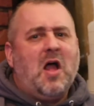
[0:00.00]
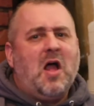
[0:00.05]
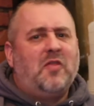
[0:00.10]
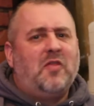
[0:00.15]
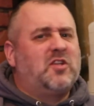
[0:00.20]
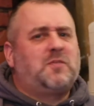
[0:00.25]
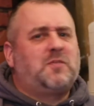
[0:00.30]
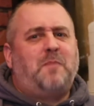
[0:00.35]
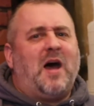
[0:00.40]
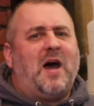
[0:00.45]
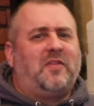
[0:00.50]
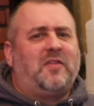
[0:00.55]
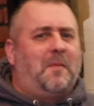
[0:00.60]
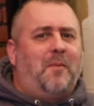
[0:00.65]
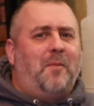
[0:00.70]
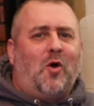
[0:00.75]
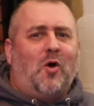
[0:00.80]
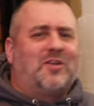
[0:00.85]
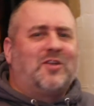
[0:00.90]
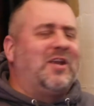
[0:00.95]
The spot the
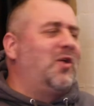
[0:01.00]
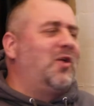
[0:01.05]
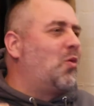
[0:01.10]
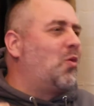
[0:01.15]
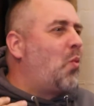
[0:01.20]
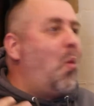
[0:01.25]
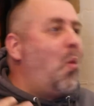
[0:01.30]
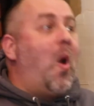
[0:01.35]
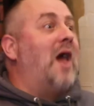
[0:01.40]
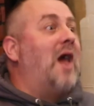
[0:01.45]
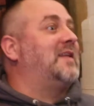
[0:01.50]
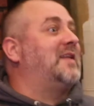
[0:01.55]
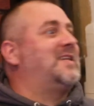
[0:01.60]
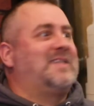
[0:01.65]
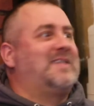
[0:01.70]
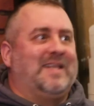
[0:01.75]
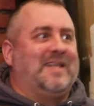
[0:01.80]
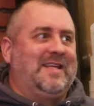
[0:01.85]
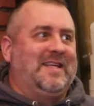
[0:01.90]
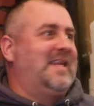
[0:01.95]
bartender wants
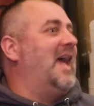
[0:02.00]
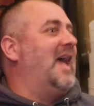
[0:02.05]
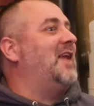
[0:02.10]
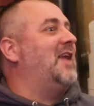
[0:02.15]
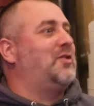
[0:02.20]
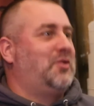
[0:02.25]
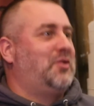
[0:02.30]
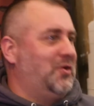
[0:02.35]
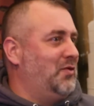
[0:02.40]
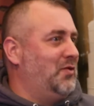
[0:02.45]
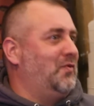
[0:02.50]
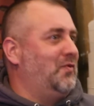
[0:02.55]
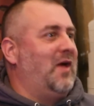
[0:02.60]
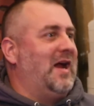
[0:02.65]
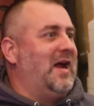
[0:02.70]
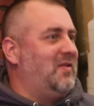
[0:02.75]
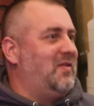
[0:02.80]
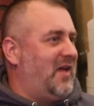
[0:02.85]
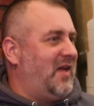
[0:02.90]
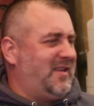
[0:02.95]
to get to, yeah.
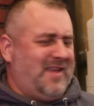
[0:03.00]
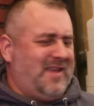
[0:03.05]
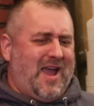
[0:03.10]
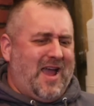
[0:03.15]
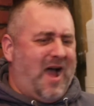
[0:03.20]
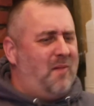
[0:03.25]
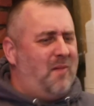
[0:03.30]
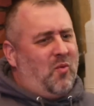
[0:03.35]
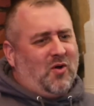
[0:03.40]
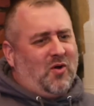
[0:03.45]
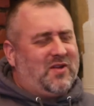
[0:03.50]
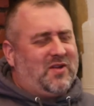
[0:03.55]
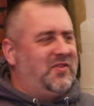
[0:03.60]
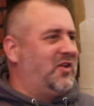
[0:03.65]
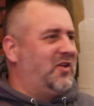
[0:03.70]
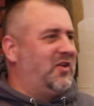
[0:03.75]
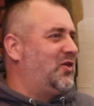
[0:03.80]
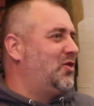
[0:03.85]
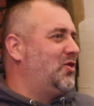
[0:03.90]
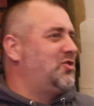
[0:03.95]
right? Like, yeah, I'm working the
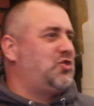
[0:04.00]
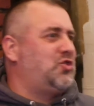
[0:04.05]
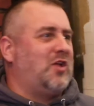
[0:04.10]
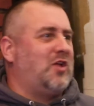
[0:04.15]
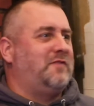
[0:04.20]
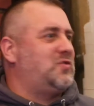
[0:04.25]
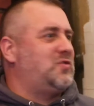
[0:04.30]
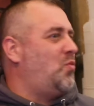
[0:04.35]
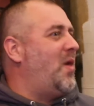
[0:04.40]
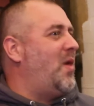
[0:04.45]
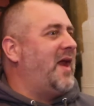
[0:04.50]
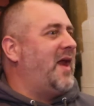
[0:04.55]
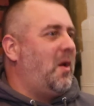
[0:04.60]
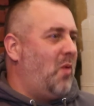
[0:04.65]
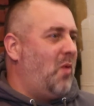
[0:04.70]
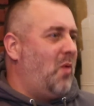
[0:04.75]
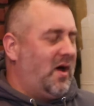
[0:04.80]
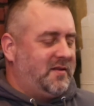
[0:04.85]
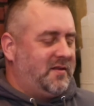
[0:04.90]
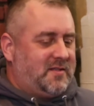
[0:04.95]
good shifts when I
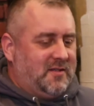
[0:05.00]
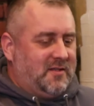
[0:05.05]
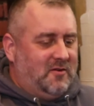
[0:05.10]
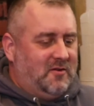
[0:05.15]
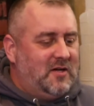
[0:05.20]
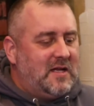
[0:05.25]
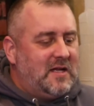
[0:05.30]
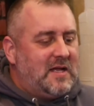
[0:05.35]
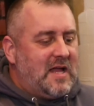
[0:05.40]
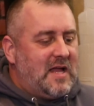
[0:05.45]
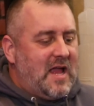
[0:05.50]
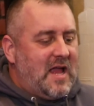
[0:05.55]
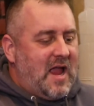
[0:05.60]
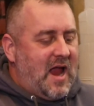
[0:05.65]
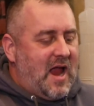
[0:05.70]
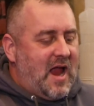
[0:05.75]
want to. Right.